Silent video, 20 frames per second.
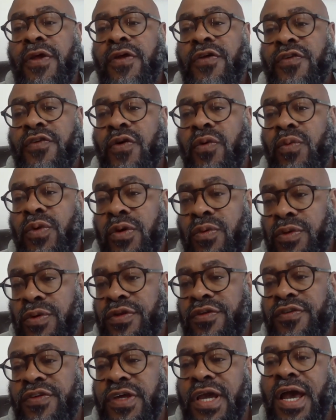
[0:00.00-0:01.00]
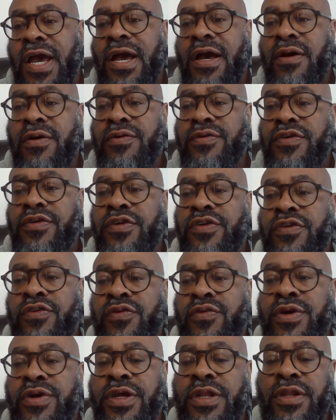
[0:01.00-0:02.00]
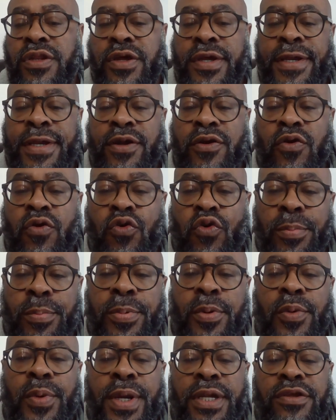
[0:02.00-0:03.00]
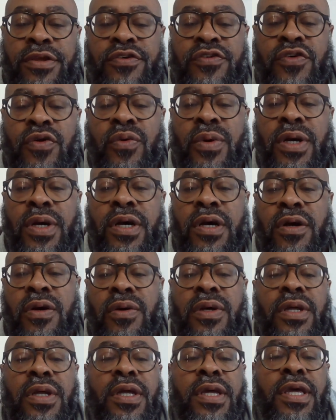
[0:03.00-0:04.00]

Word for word: So we're going to see how you can incorporate Joel